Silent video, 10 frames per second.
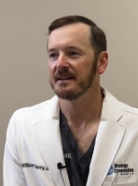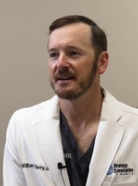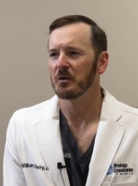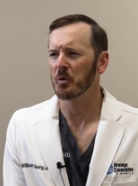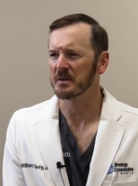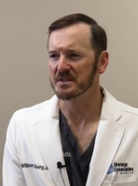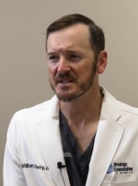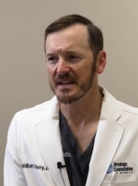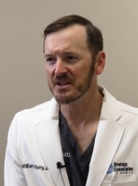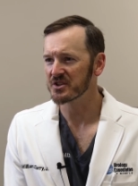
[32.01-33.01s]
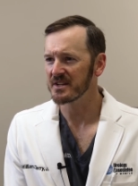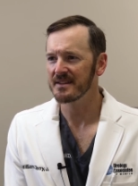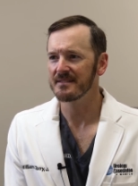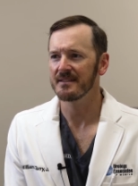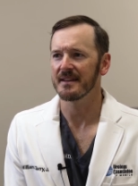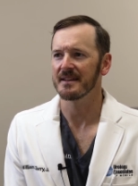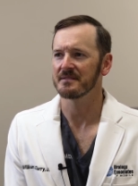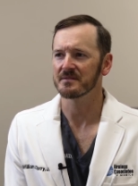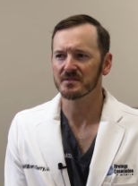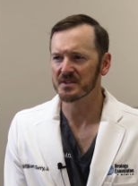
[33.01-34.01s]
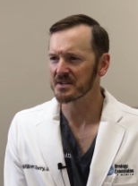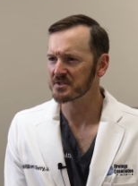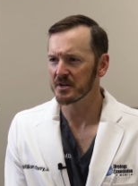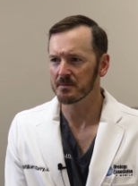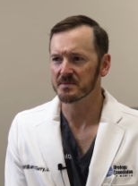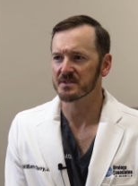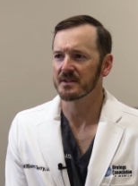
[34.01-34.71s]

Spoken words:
organization and systems